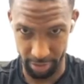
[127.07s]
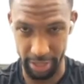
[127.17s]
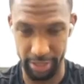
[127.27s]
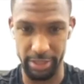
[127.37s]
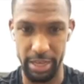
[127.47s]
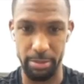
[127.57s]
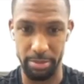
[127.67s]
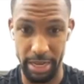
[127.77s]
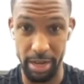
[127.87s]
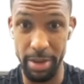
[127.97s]
Check this out, I'm
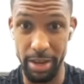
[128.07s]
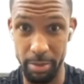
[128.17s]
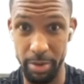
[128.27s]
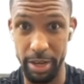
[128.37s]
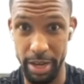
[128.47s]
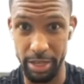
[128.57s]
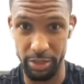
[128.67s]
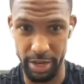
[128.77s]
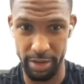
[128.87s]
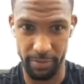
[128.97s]
signing my name on the
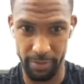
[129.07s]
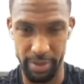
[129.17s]
contract.